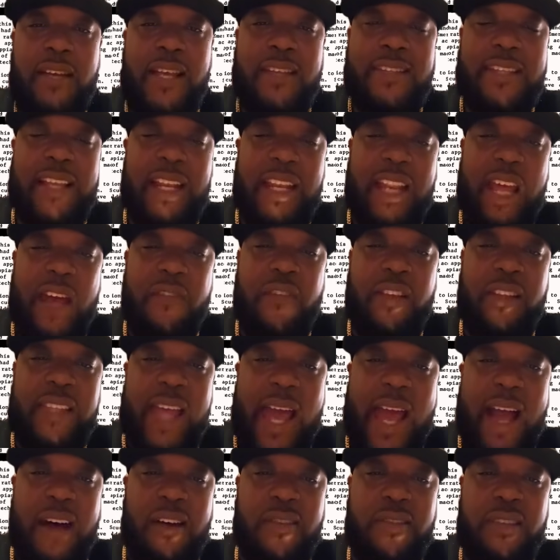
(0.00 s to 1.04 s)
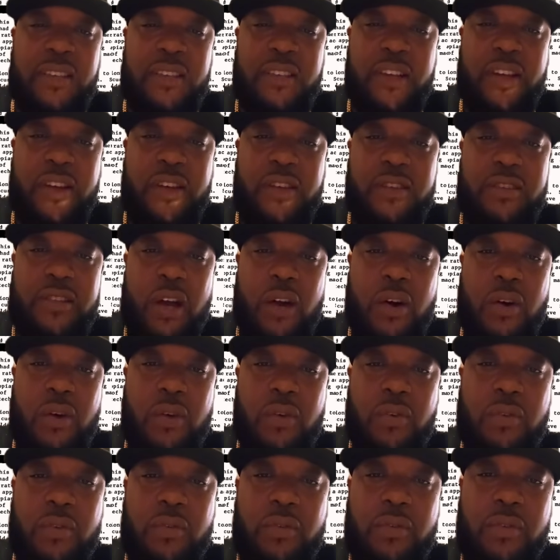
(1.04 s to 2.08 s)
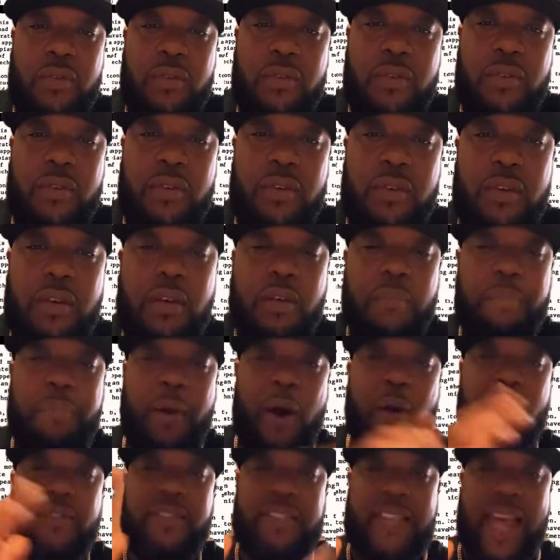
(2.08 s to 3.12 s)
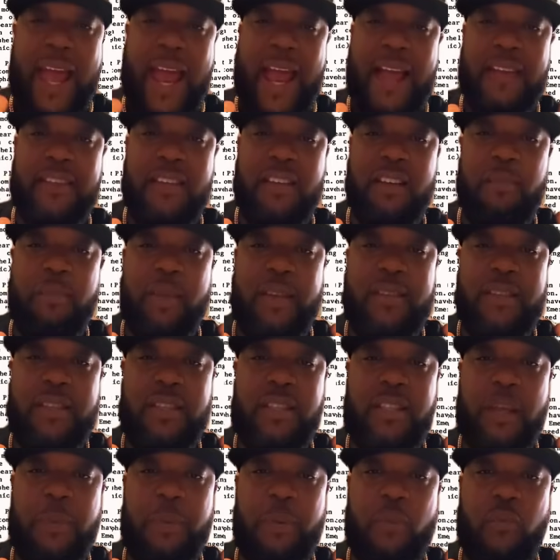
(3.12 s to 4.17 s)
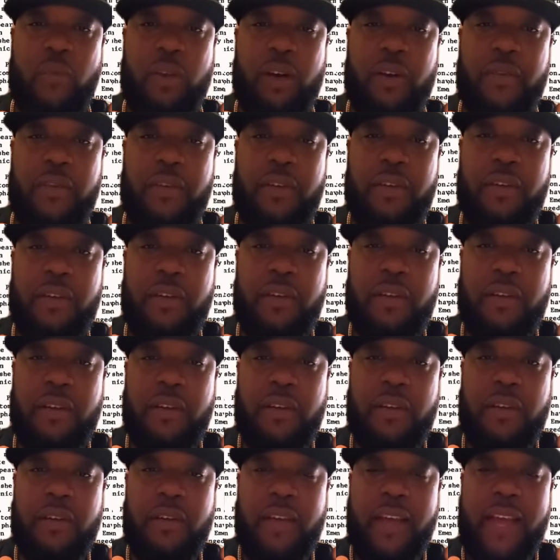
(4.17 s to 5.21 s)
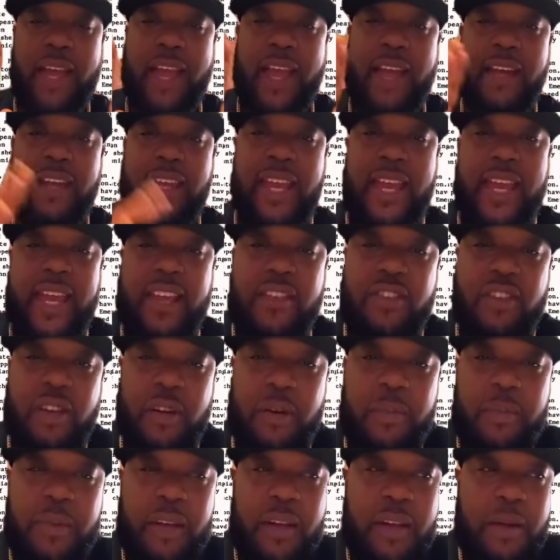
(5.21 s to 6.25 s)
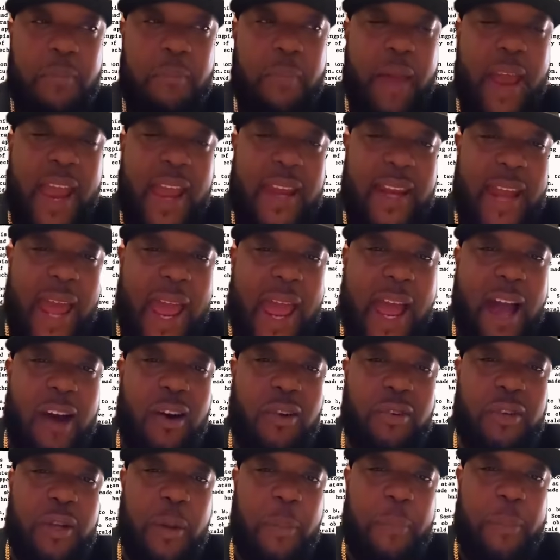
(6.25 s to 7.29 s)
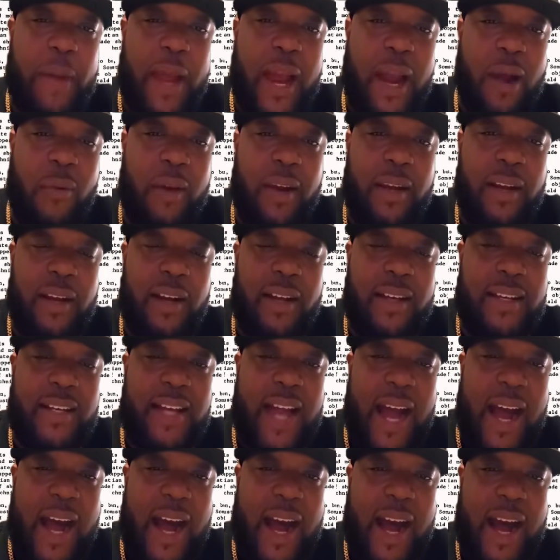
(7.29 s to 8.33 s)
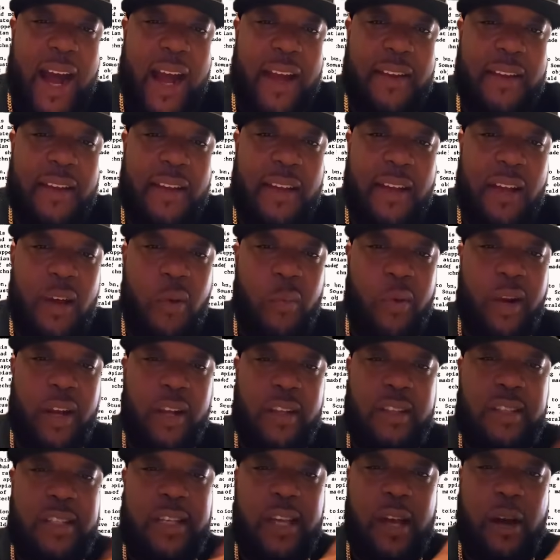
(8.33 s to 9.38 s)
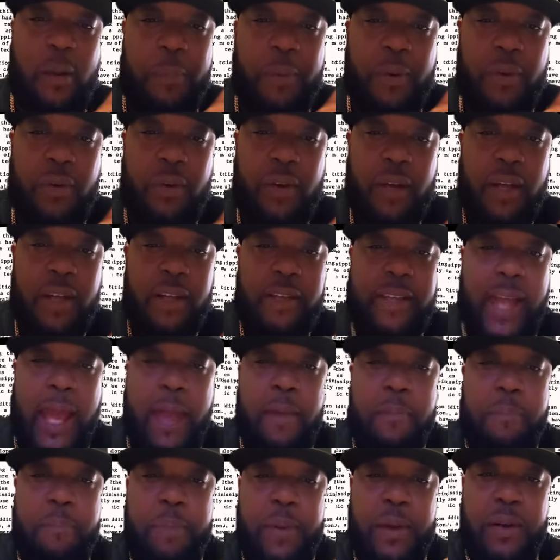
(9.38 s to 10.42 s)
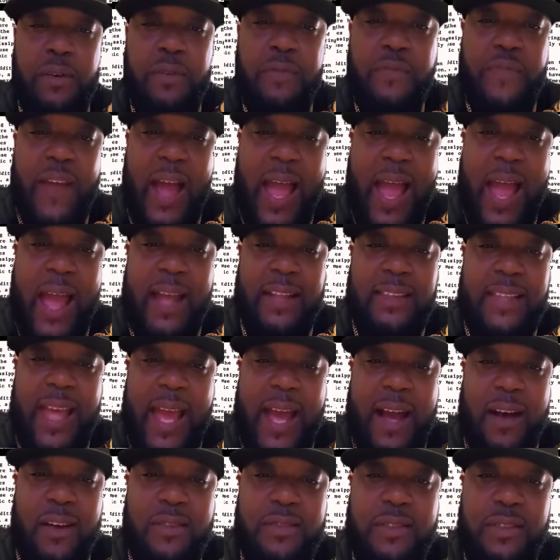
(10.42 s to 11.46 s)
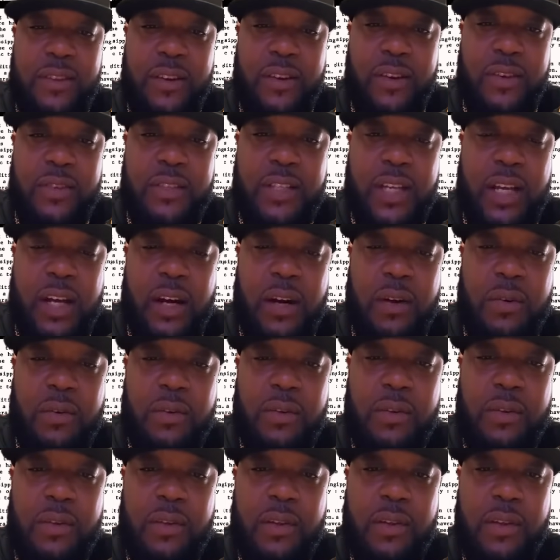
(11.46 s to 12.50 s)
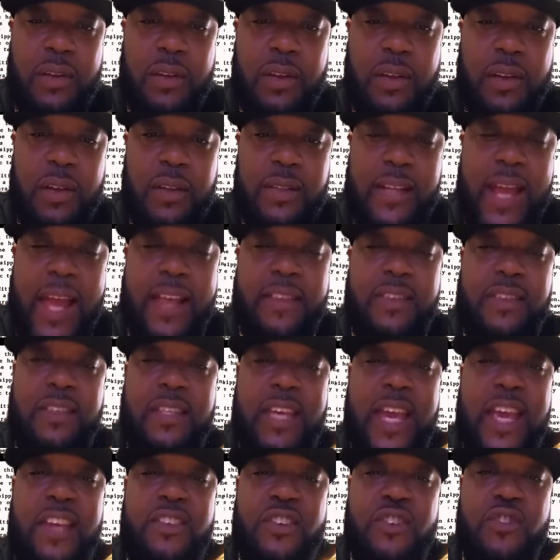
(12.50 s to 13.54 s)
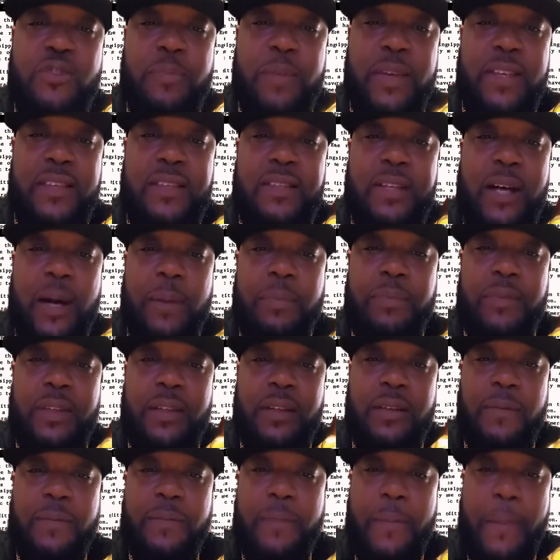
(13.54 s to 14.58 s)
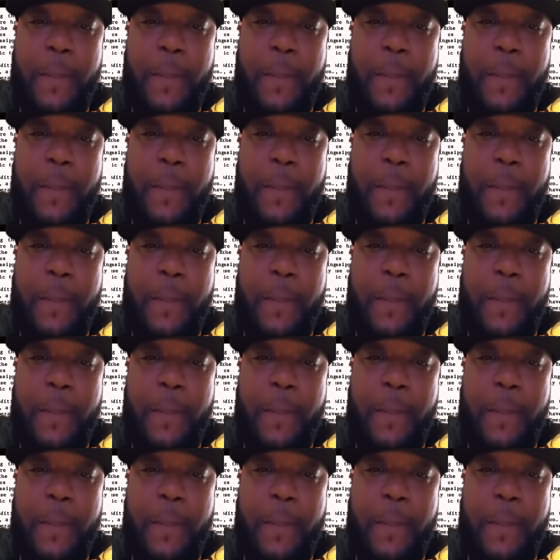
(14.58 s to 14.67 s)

that's 11,000 years old, both sides of the Mississippi River, and Egypt made Aldebaran a god with a temple they built 5,000 years ago, that teaches me something.